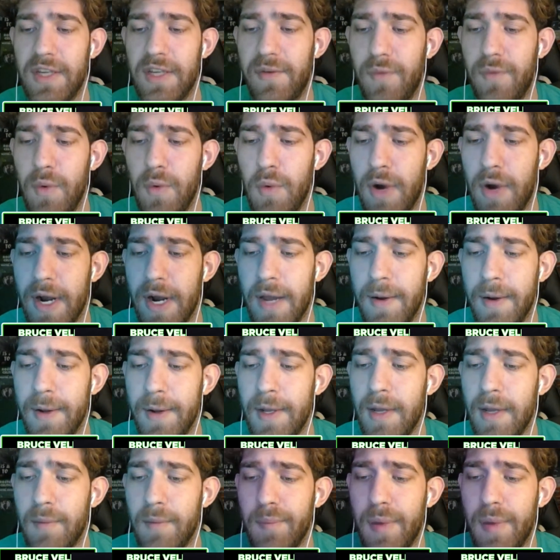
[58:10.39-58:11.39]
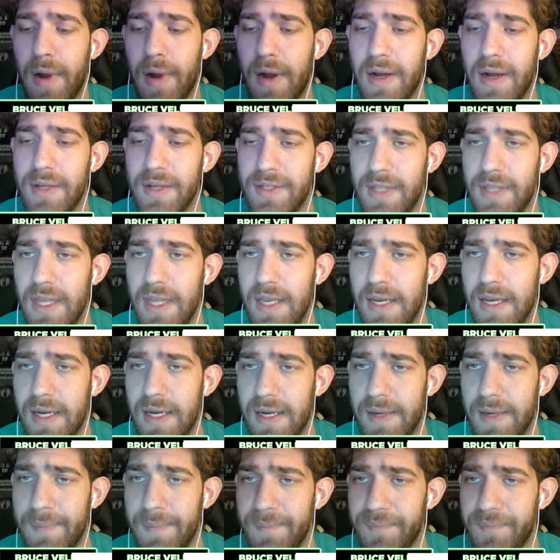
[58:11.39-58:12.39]
If we want to pause the
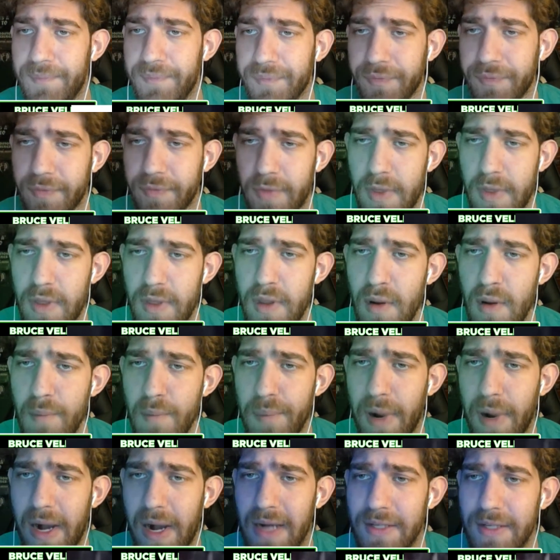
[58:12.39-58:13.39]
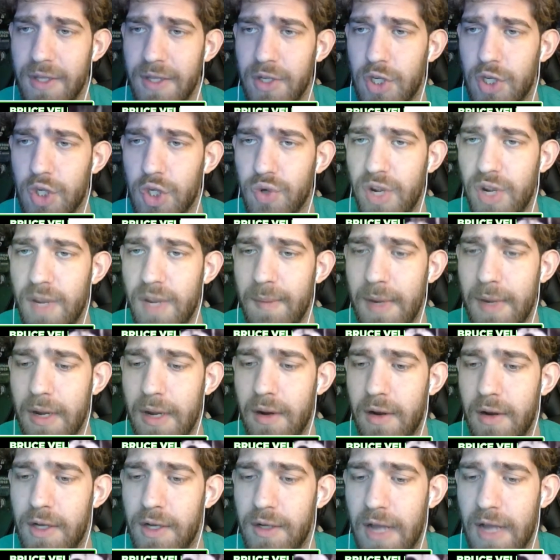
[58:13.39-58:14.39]
uh, pause the stream
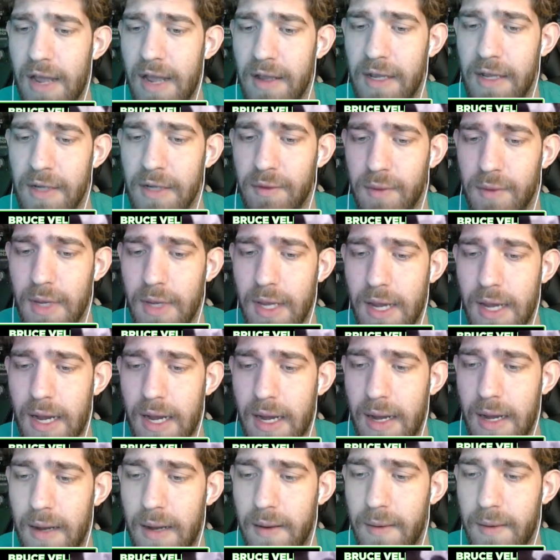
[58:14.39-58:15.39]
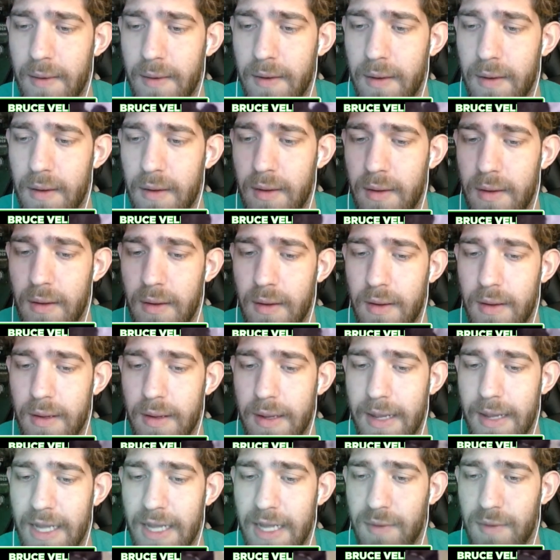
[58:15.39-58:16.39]
here as, as we uh,
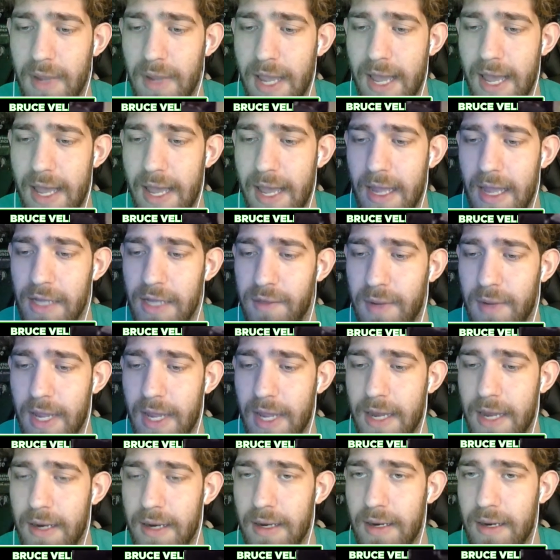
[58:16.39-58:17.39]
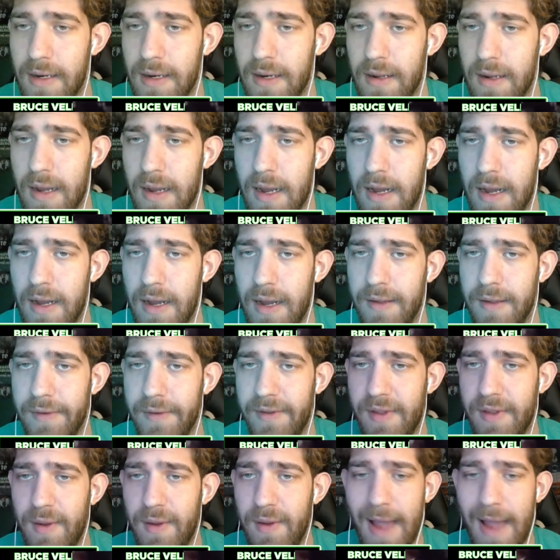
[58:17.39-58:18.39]
as we as we get uh,
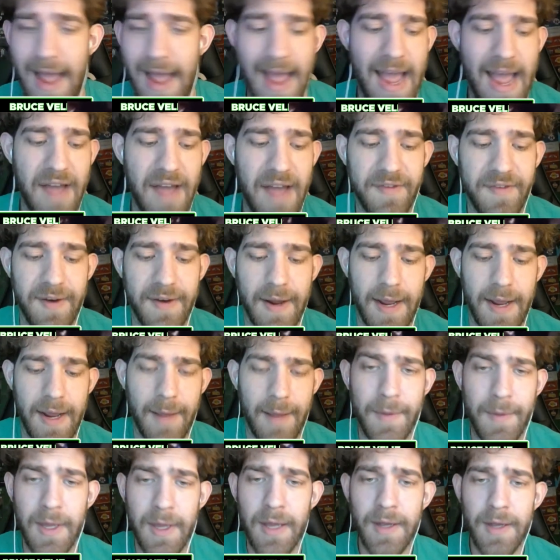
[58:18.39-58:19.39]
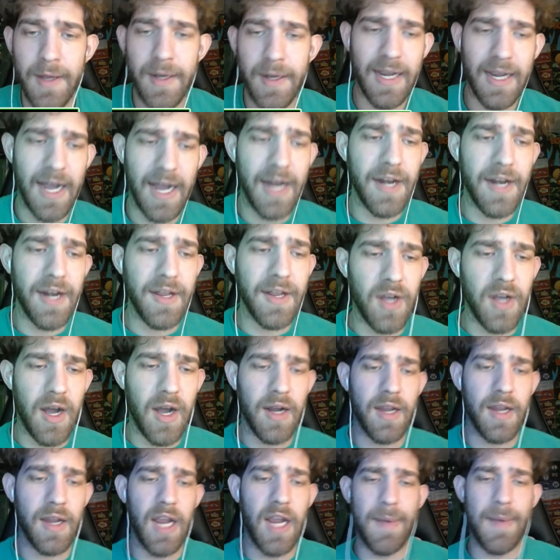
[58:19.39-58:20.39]
to halftime, kind of
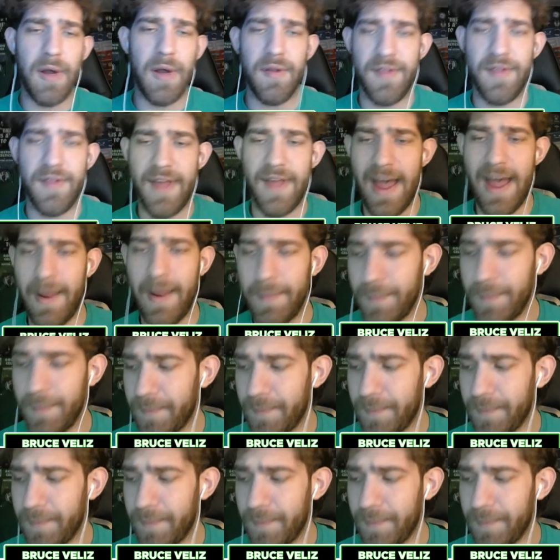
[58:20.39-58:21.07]
talking about that.